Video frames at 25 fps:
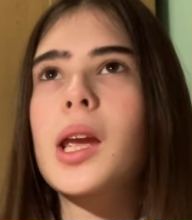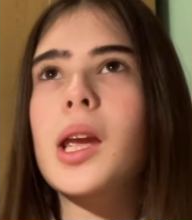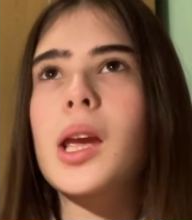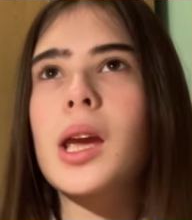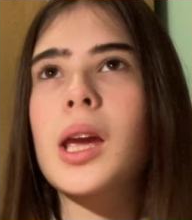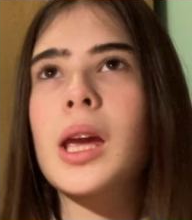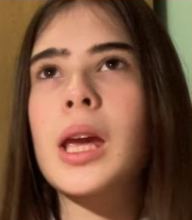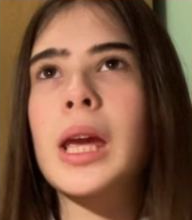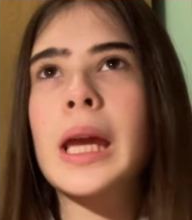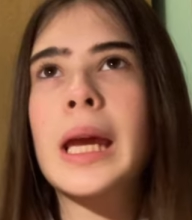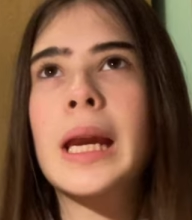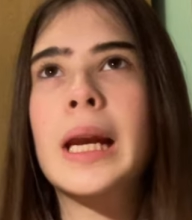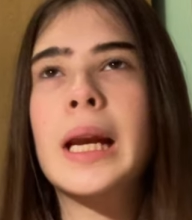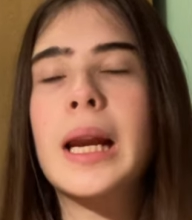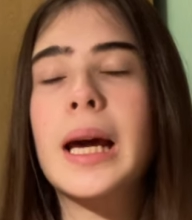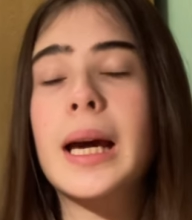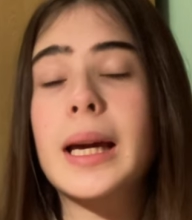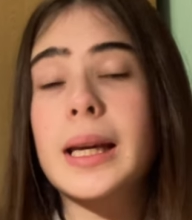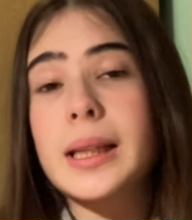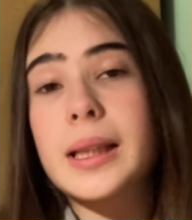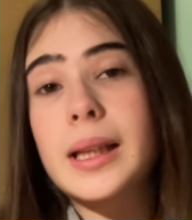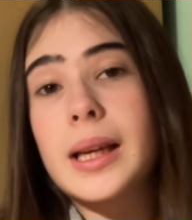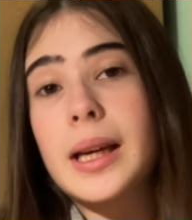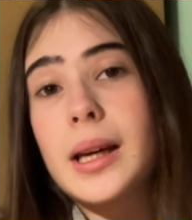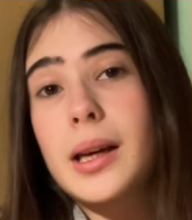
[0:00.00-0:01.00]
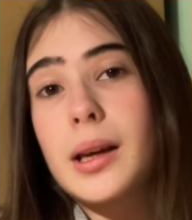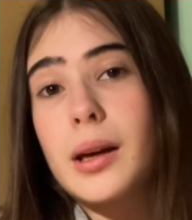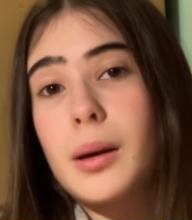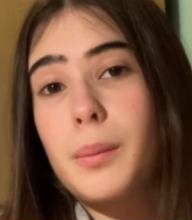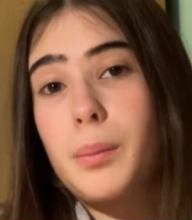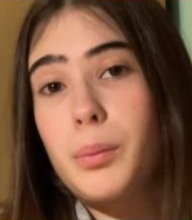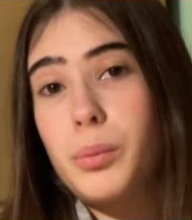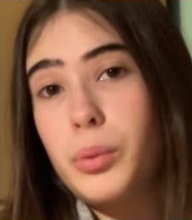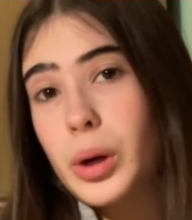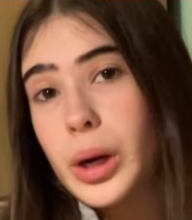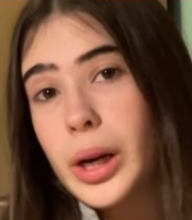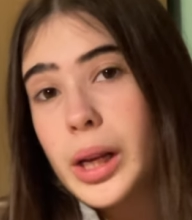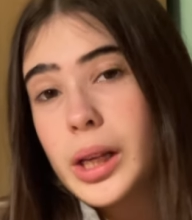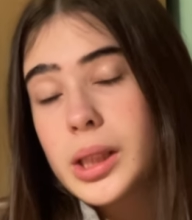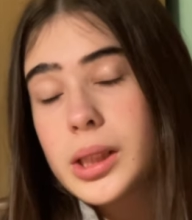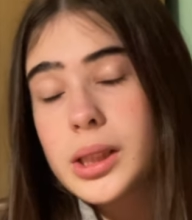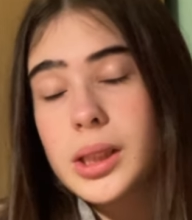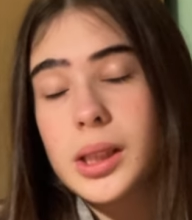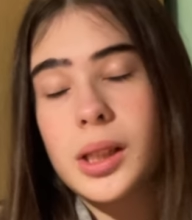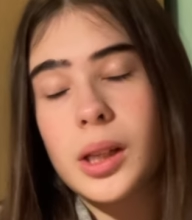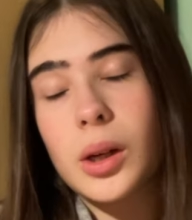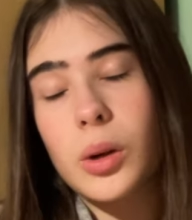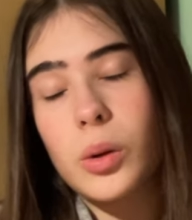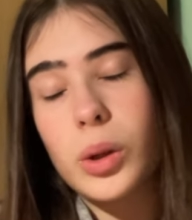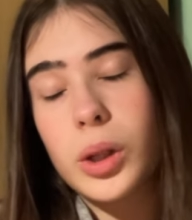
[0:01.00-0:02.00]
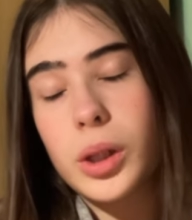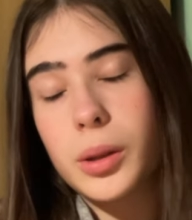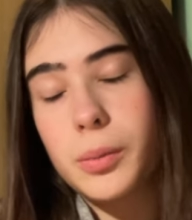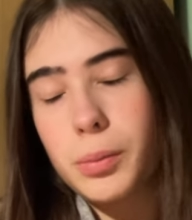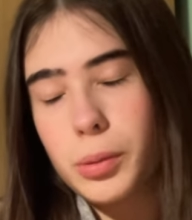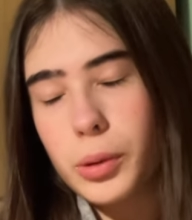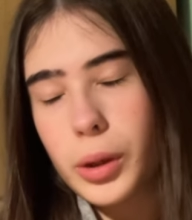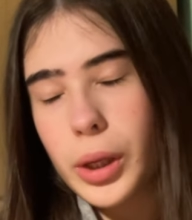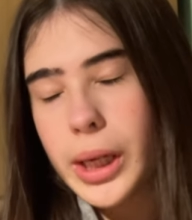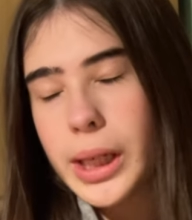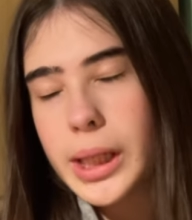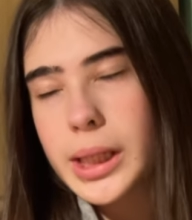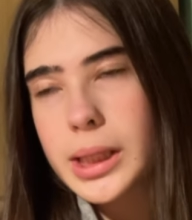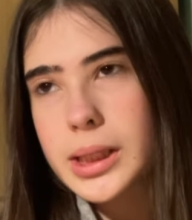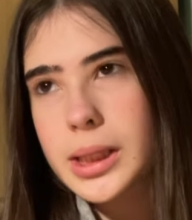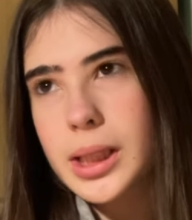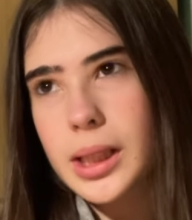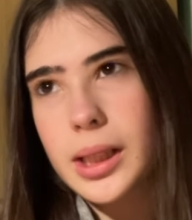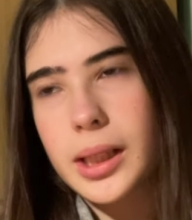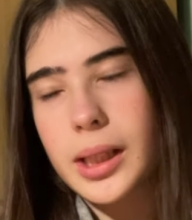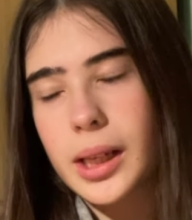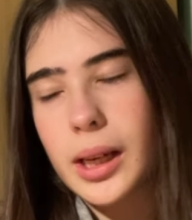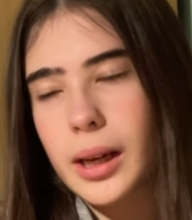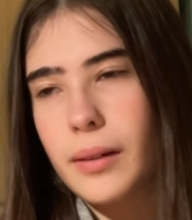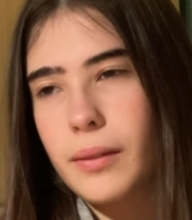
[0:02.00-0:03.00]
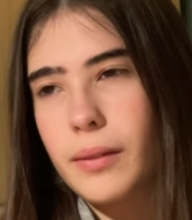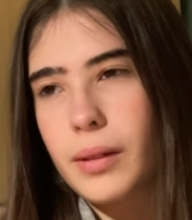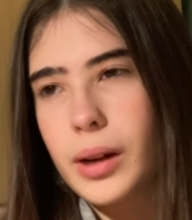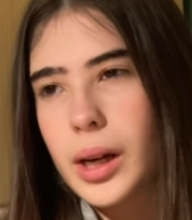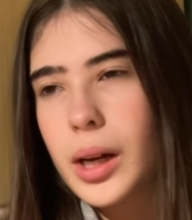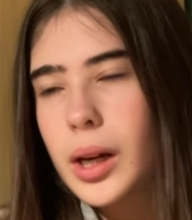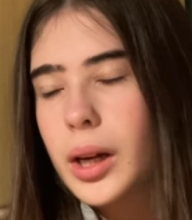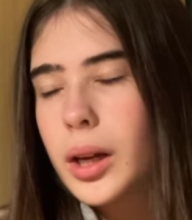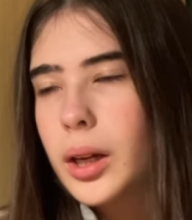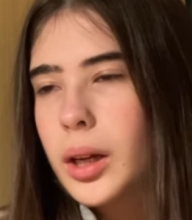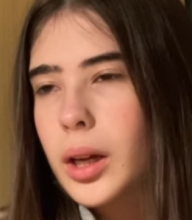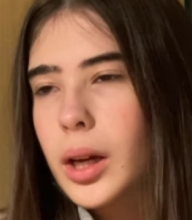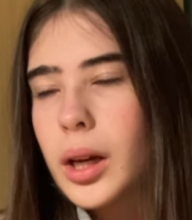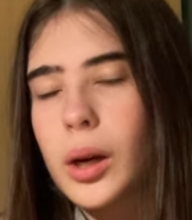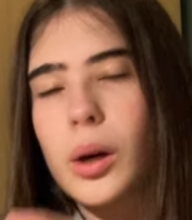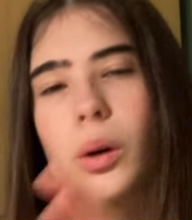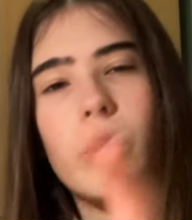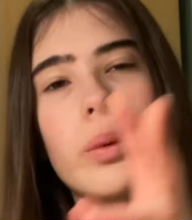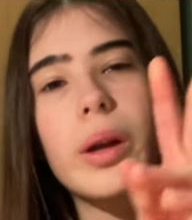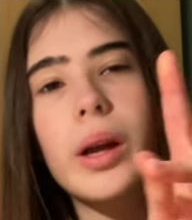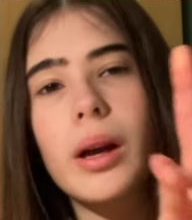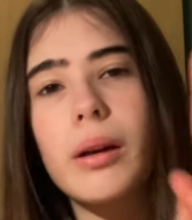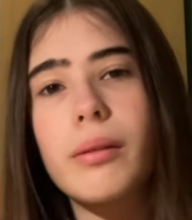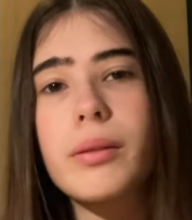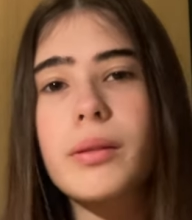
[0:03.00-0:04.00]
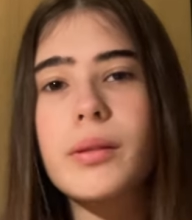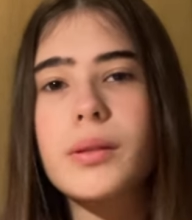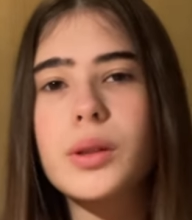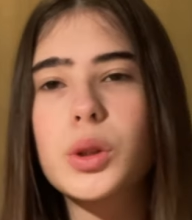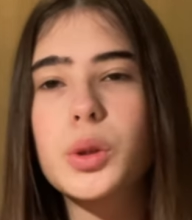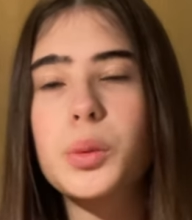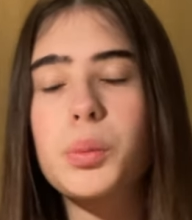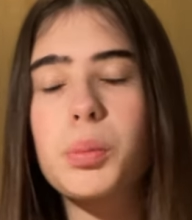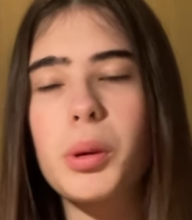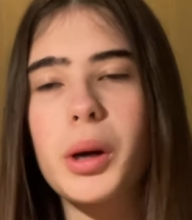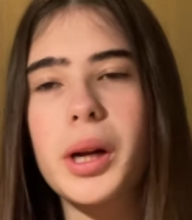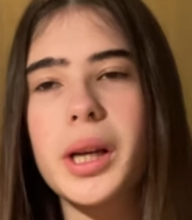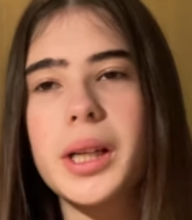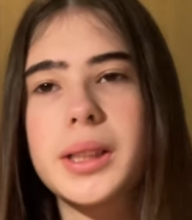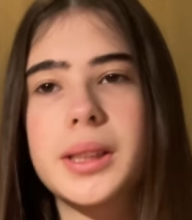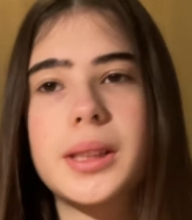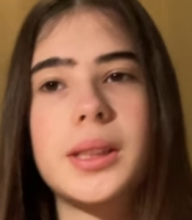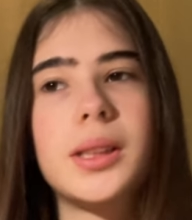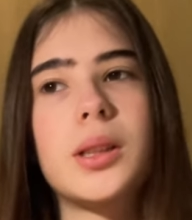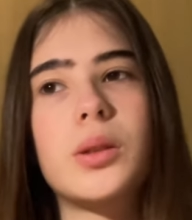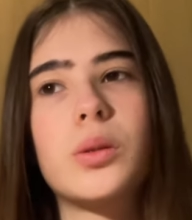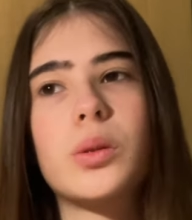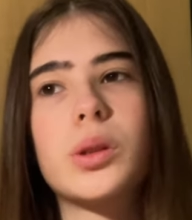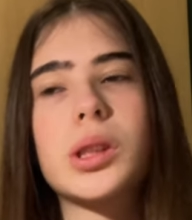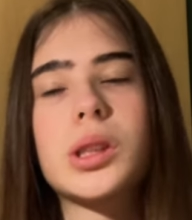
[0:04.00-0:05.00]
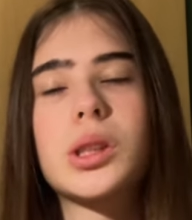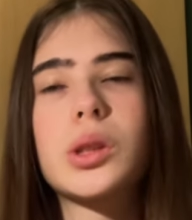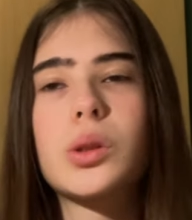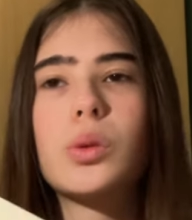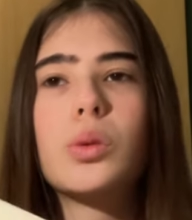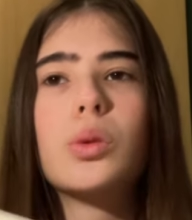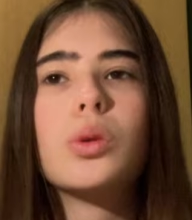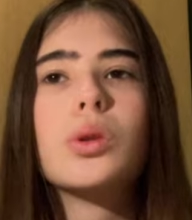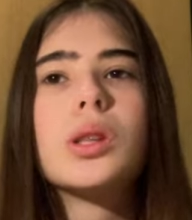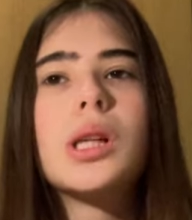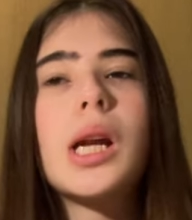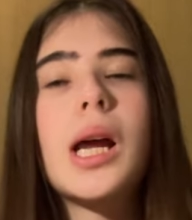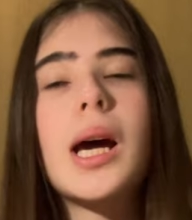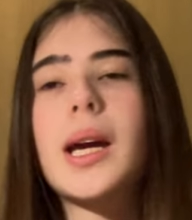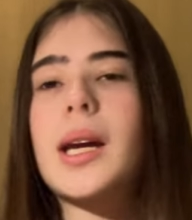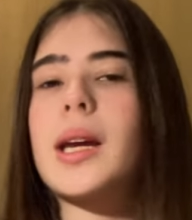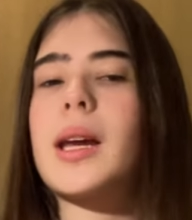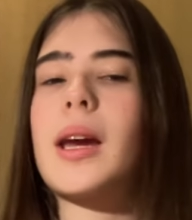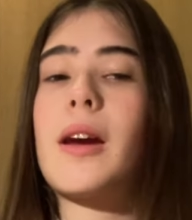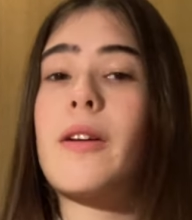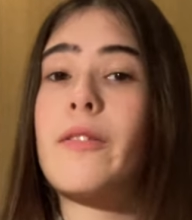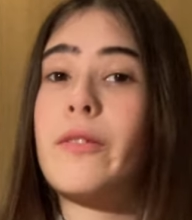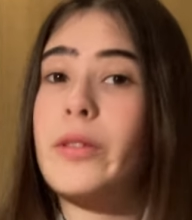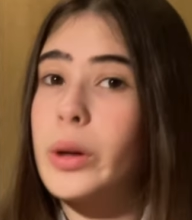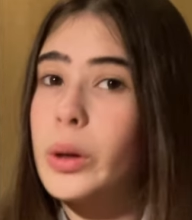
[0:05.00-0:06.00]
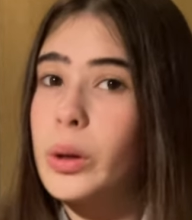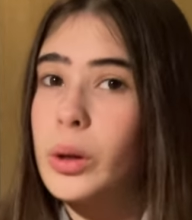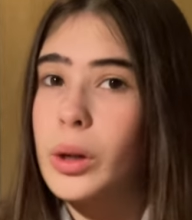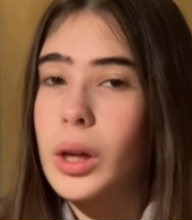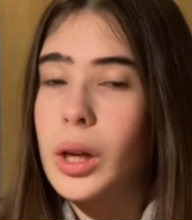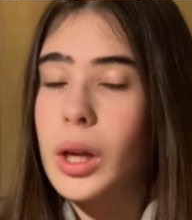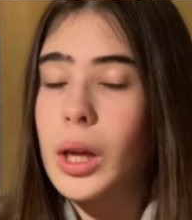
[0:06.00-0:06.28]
in like the breaks in our breaks i have like uh, we have two breaks in our school like every